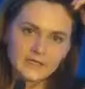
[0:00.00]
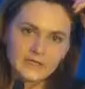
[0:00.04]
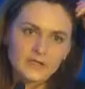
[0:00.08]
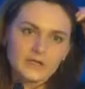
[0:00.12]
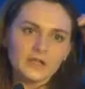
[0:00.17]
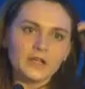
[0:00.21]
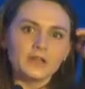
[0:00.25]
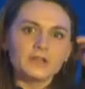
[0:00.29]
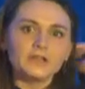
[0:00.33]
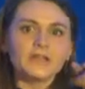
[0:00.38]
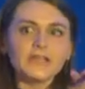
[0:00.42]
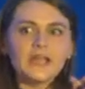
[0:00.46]
You
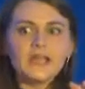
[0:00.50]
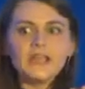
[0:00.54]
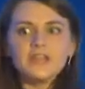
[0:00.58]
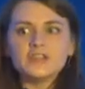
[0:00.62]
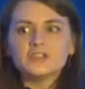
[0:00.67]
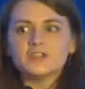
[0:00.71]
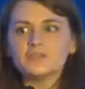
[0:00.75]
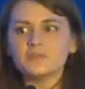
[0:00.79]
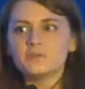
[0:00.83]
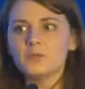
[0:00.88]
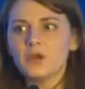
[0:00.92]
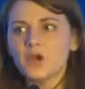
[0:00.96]
know, the
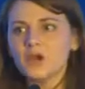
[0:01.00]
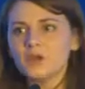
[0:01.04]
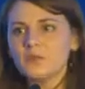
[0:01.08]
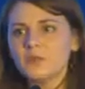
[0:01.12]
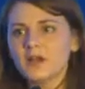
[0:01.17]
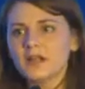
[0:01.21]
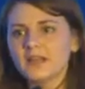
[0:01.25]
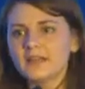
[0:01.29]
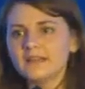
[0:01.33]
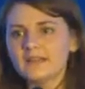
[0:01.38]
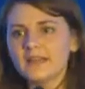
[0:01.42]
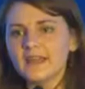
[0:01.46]
age of
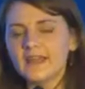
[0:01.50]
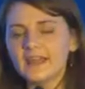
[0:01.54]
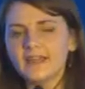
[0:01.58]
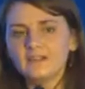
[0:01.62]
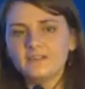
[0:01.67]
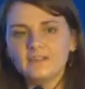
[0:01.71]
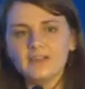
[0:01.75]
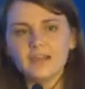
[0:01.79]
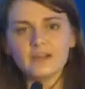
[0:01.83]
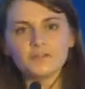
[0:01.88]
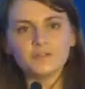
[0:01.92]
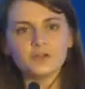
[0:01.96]
mobile is
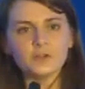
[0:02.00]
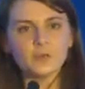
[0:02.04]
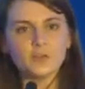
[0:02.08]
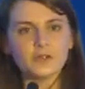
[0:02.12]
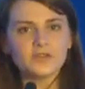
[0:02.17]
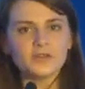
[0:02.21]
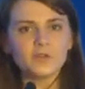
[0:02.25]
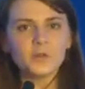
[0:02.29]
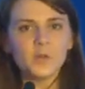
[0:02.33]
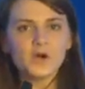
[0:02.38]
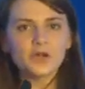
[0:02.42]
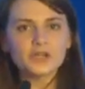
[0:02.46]
here and
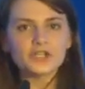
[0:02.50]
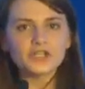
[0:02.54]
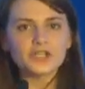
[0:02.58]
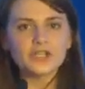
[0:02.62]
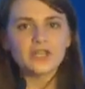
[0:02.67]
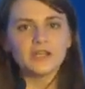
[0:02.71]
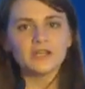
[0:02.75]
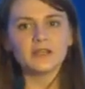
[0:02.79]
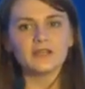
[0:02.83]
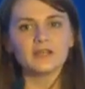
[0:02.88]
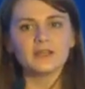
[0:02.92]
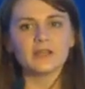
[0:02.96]
everyone's
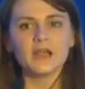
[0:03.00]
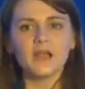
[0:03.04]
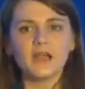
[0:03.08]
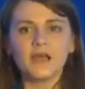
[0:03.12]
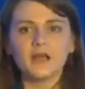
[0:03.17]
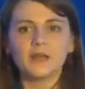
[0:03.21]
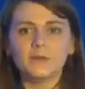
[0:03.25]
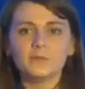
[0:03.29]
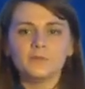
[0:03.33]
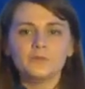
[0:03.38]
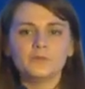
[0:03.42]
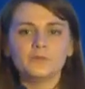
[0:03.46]
watching,
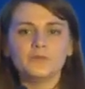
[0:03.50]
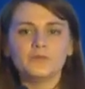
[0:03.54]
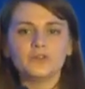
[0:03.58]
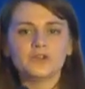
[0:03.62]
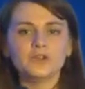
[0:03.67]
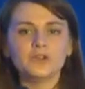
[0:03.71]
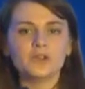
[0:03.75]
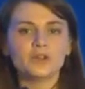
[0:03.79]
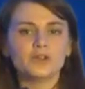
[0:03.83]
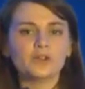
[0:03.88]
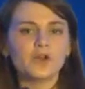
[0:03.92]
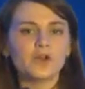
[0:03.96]

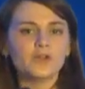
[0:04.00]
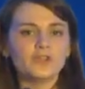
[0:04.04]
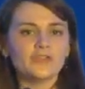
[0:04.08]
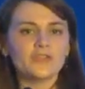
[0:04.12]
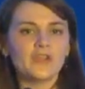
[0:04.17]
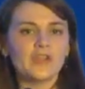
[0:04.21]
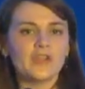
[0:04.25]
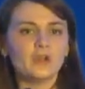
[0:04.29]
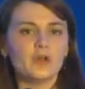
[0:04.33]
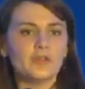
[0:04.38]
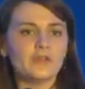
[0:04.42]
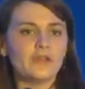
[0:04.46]
you know,
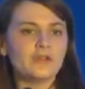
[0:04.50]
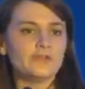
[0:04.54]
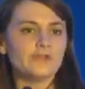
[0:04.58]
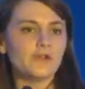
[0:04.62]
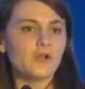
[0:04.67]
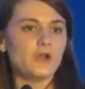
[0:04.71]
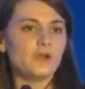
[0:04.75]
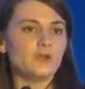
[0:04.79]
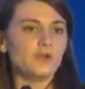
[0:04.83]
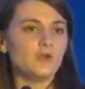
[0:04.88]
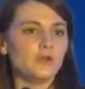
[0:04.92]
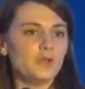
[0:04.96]
content on their
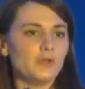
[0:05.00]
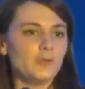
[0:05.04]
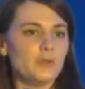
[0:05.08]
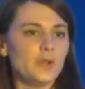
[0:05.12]
phone on the